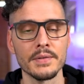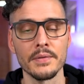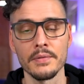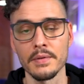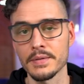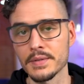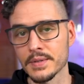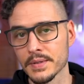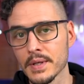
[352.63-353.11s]
So
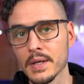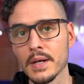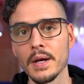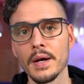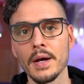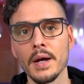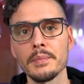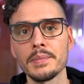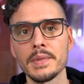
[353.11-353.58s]
this is going
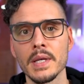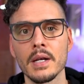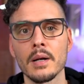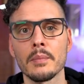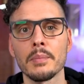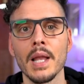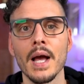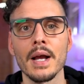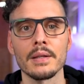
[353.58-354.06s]
to update
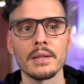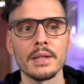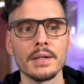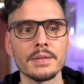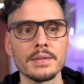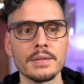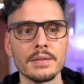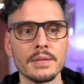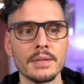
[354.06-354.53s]
our block
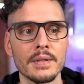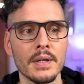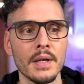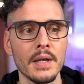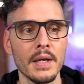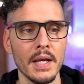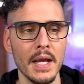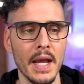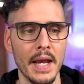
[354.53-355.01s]
lists,
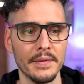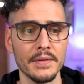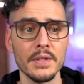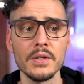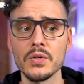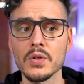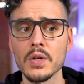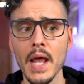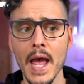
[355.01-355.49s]
and
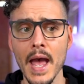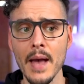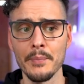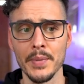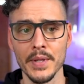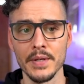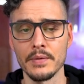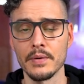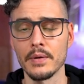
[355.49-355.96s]
this should
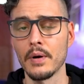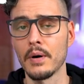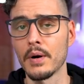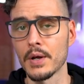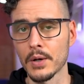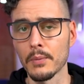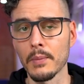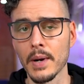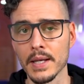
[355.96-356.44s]
happen
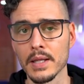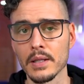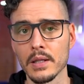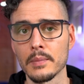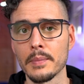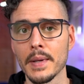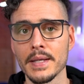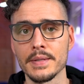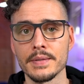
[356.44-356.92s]
on a
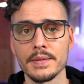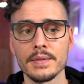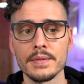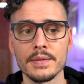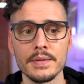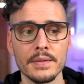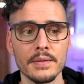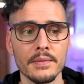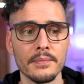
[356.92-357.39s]
regular
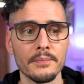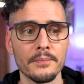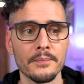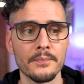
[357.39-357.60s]
basis.